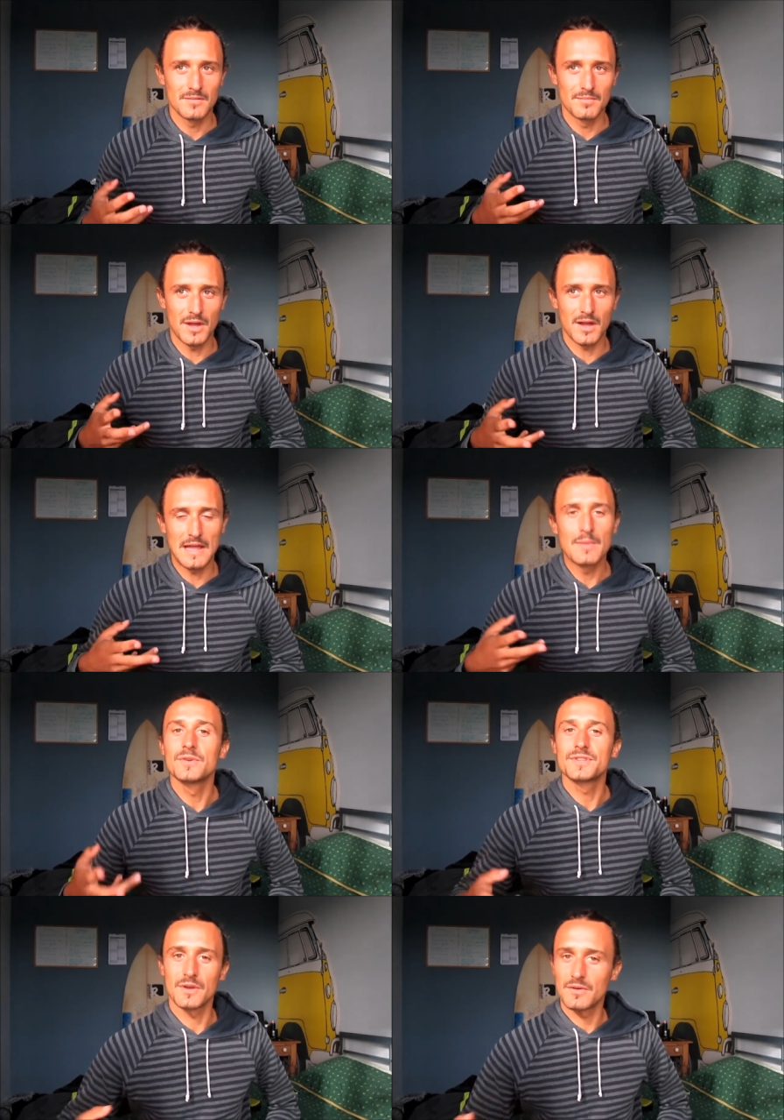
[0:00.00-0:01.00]
but I am
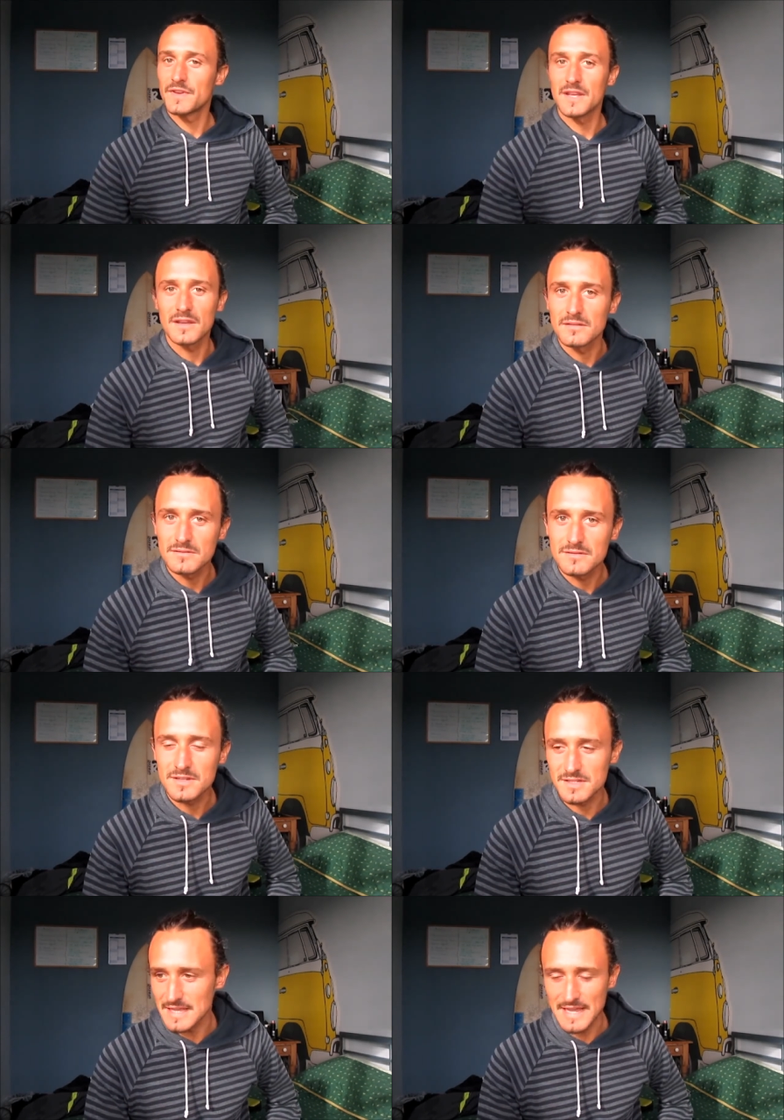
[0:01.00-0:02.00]
also a vegan
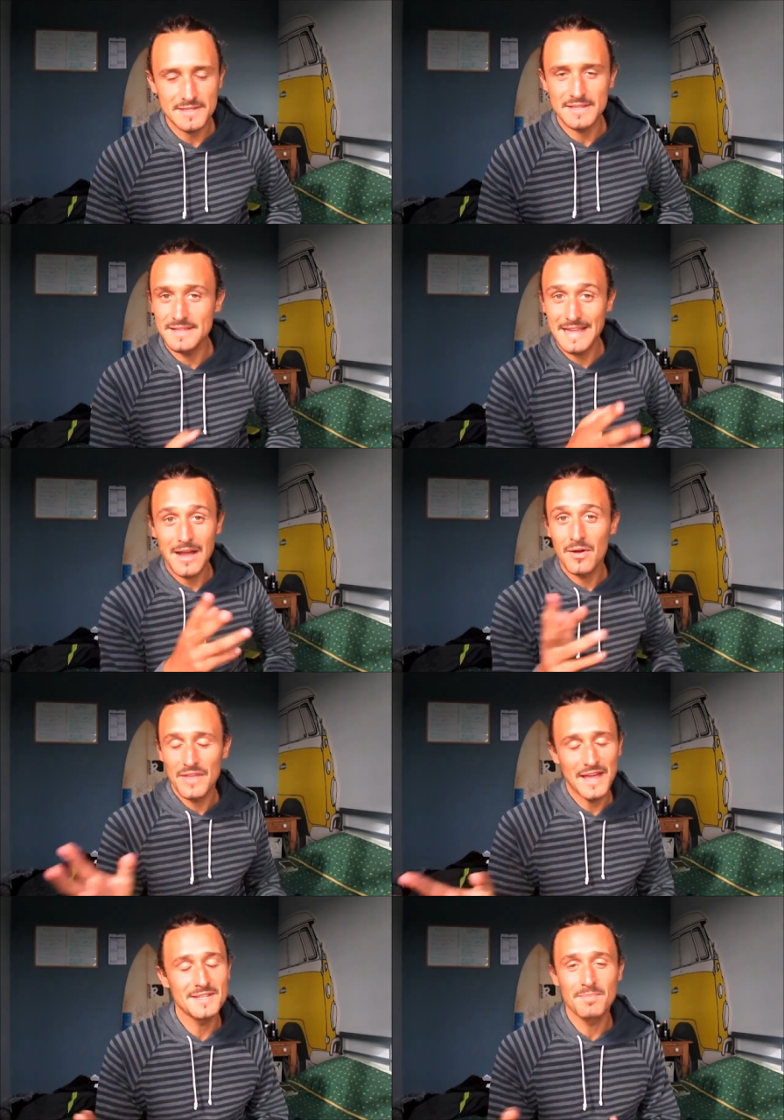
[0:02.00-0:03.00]
just that is now
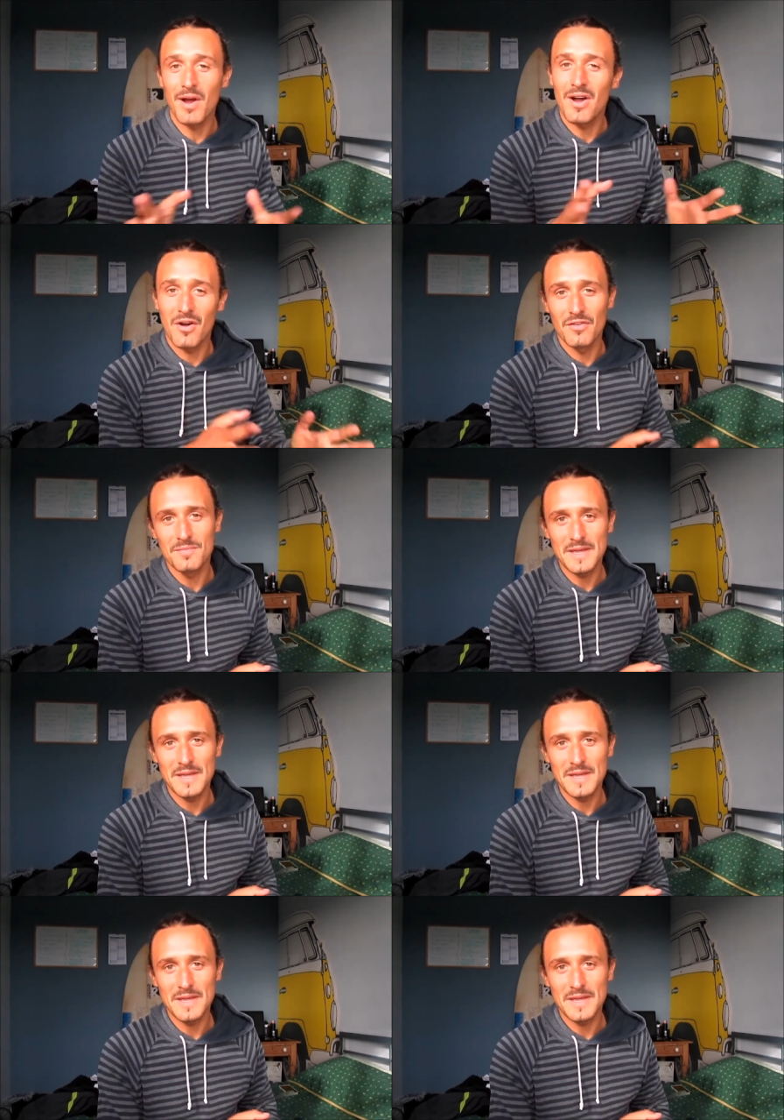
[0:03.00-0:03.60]
that is part of